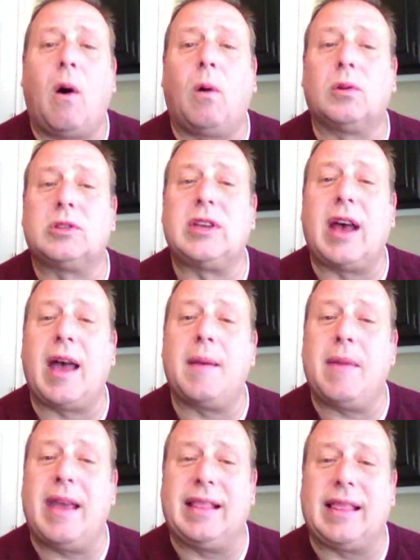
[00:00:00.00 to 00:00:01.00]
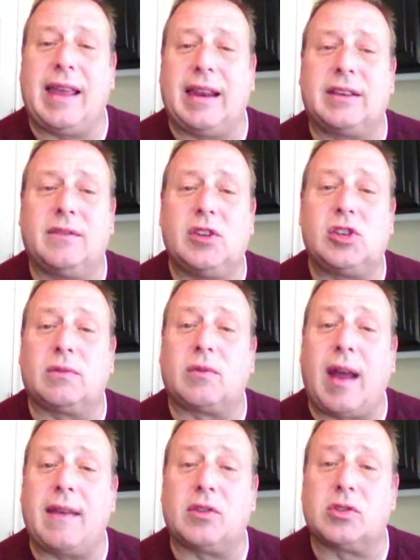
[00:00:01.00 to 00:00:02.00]
Old-time Atlantic Division
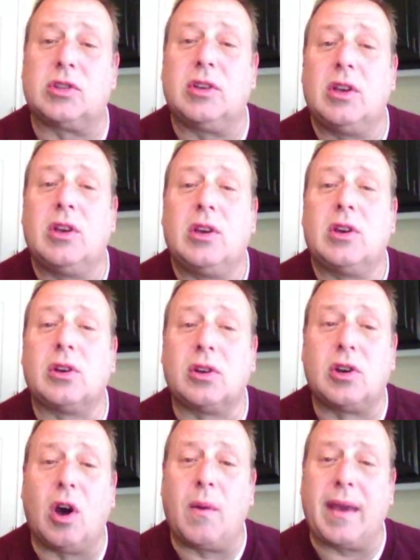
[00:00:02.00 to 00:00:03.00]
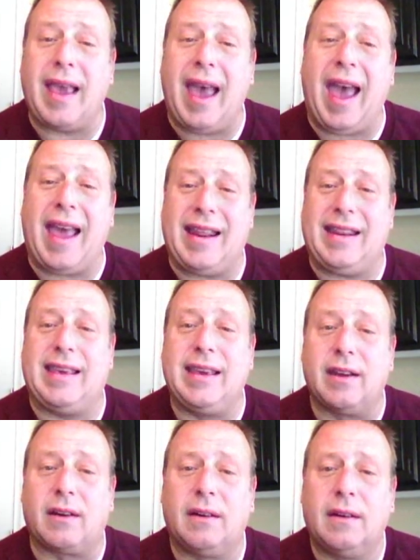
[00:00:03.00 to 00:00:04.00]
rivals going at it
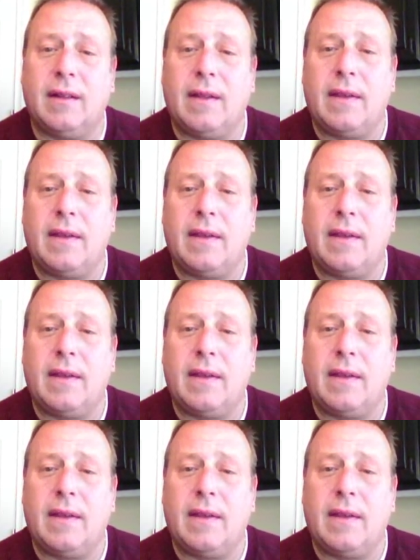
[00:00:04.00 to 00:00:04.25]
here.